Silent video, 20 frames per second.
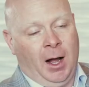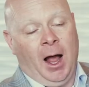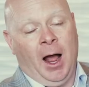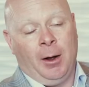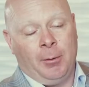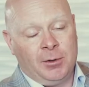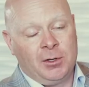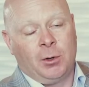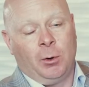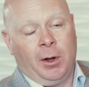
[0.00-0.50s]

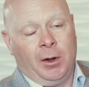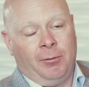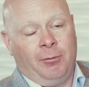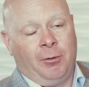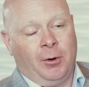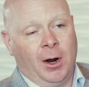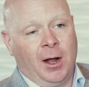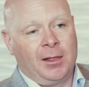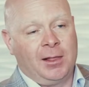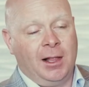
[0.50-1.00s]
I was going
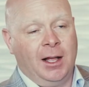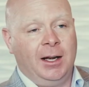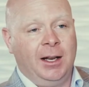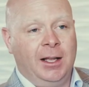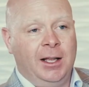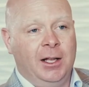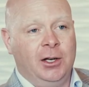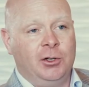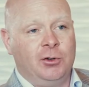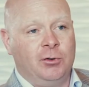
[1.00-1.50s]
for
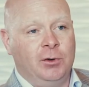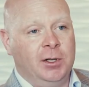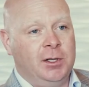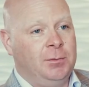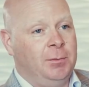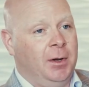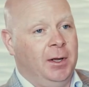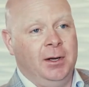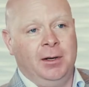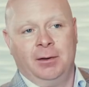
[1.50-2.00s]
athletic injuries,
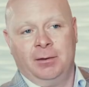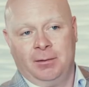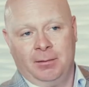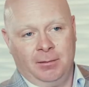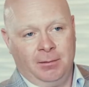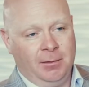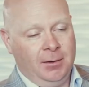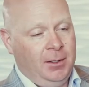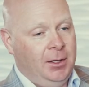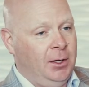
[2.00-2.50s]
but
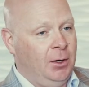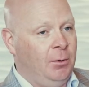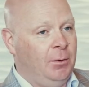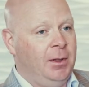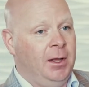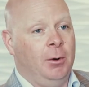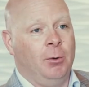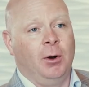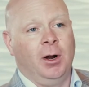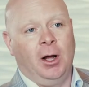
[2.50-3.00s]

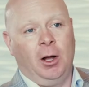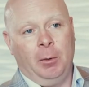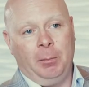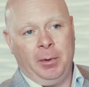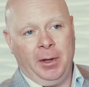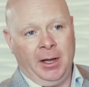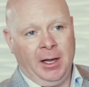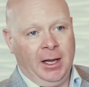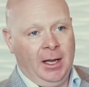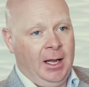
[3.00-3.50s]
they were
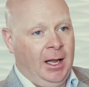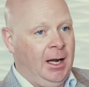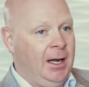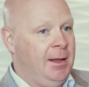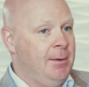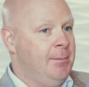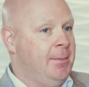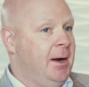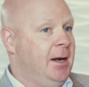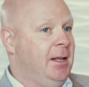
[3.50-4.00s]
helping
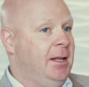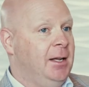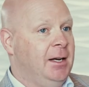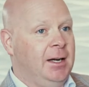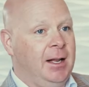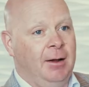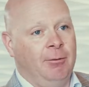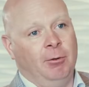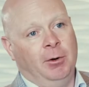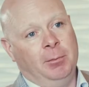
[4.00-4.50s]
anybody
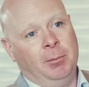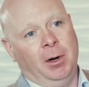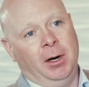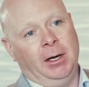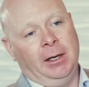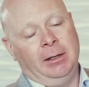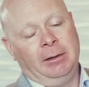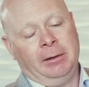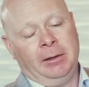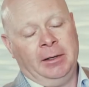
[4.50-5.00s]
and
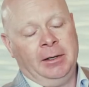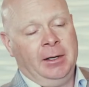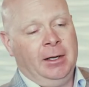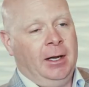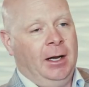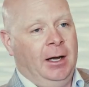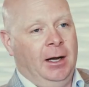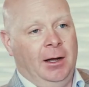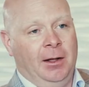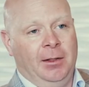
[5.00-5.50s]
everybody.
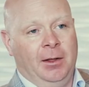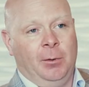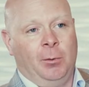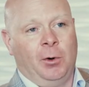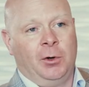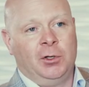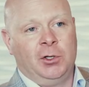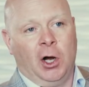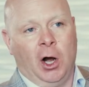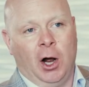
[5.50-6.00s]
They
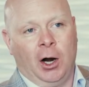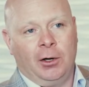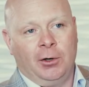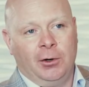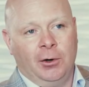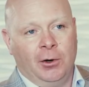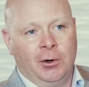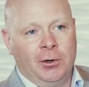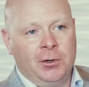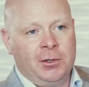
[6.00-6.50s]
were
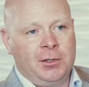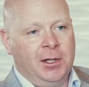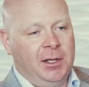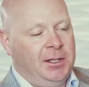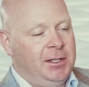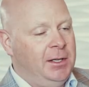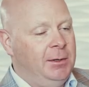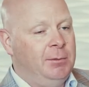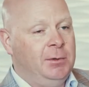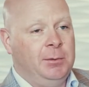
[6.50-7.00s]
doctors. They
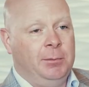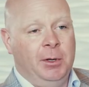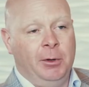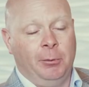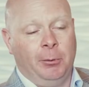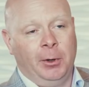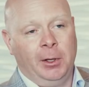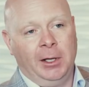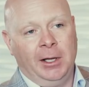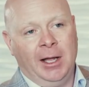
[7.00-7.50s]
seemed to be
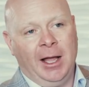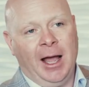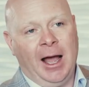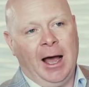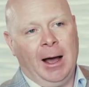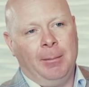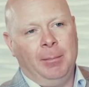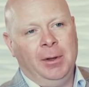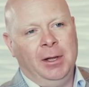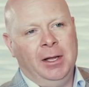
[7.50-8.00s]
really
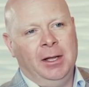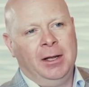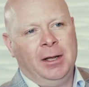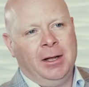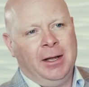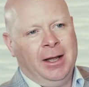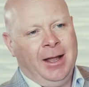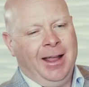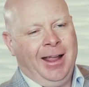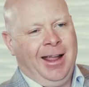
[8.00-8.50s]
happy.
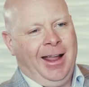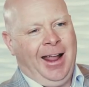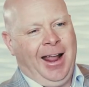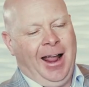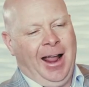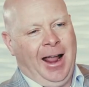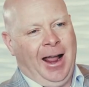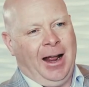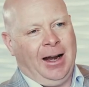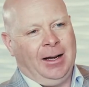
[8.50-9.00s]

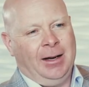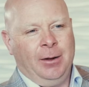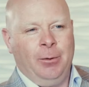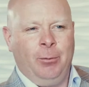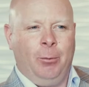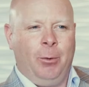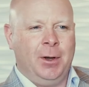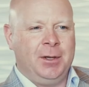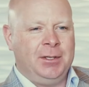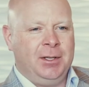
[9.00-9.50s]
And it
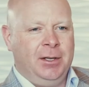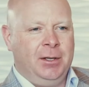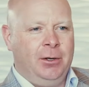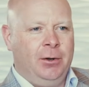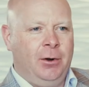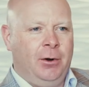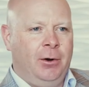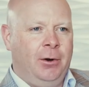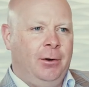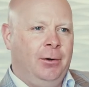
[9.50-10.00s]
wasn't
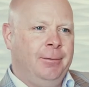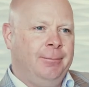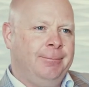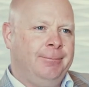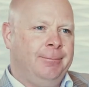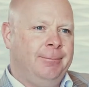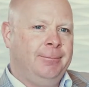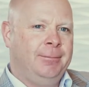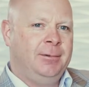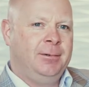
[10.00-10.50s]
your
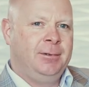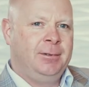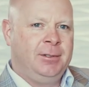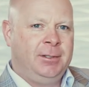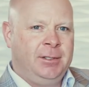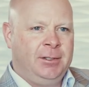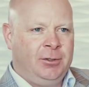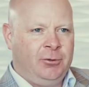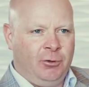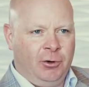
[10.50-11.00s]

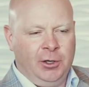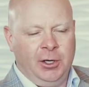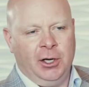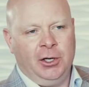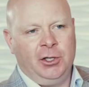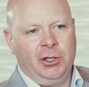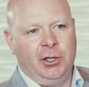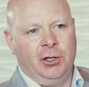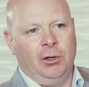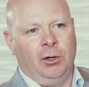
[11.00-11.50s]

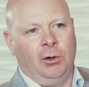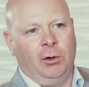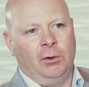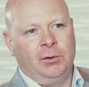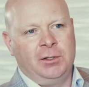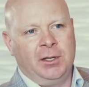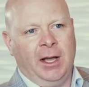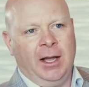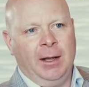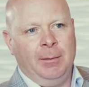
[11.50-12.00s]
traditional
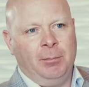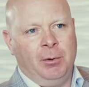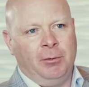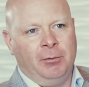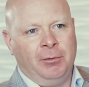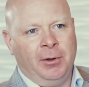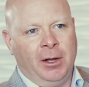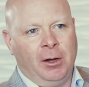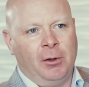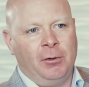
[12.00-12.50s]
type
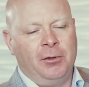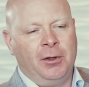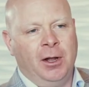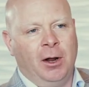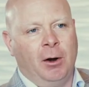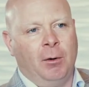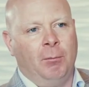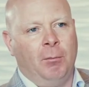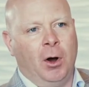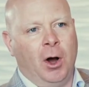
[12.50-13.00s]
of
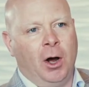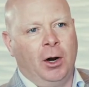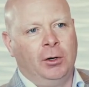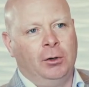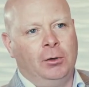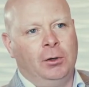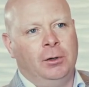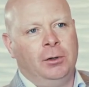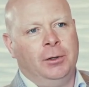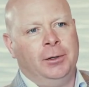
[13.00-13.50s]
healthcare
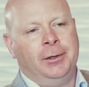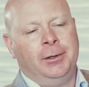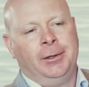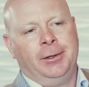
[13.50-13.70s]
model